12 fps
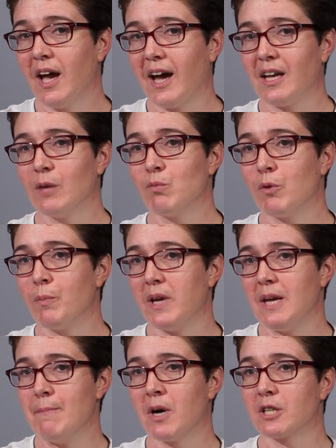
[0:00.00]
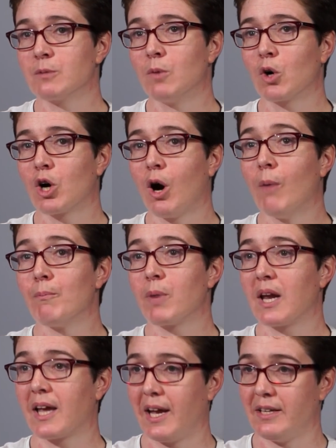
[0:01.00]
And it will be much more
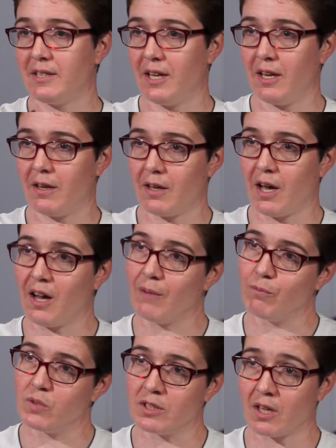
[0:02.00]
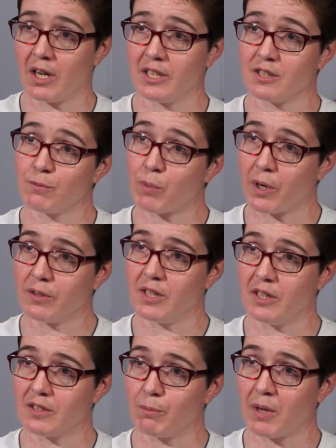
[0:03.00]
complicated designs of
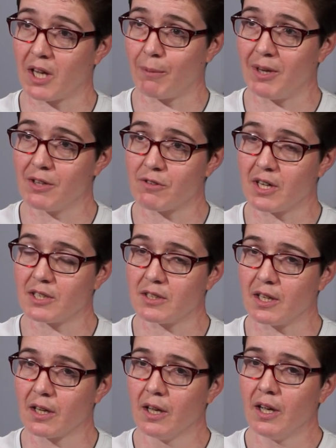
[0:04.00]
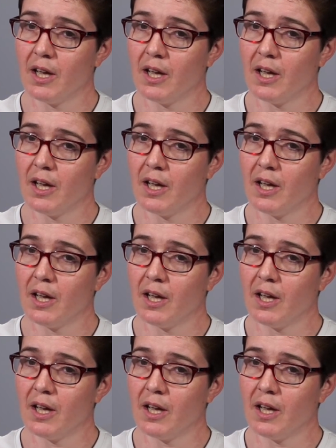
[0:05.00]
proteins that become interesting.